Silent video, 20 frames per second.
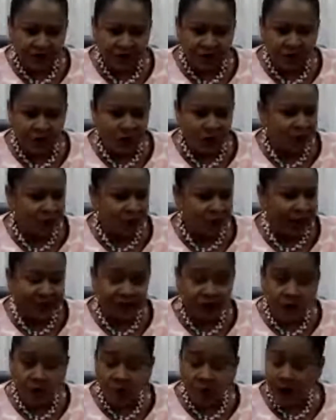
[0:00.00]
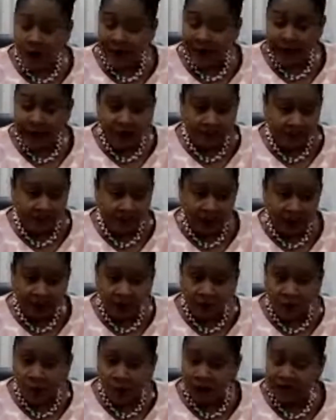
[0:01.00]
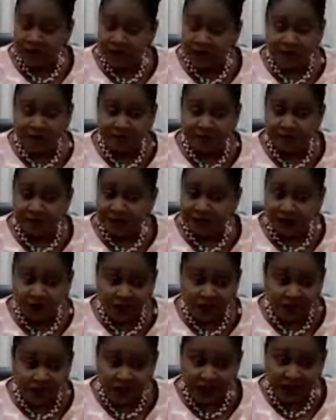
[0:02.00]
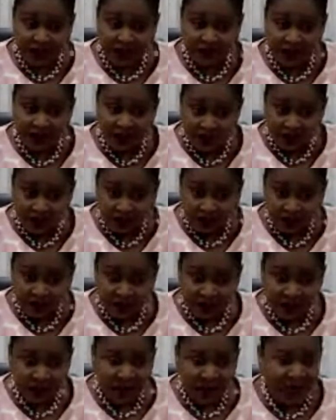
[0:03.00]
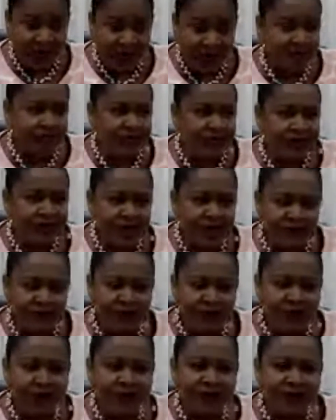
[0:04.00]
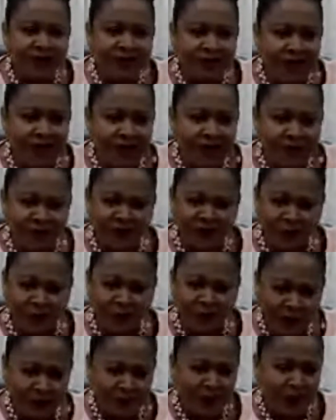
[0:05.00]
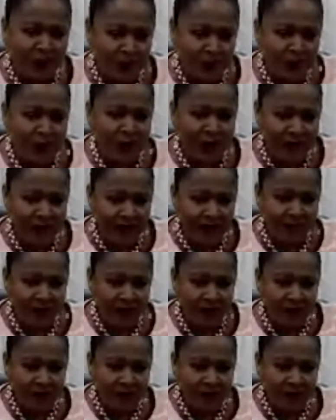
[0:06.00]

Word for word: You know, no matter who I am and what position I am in, I am never going to tell you, don't you know who I am?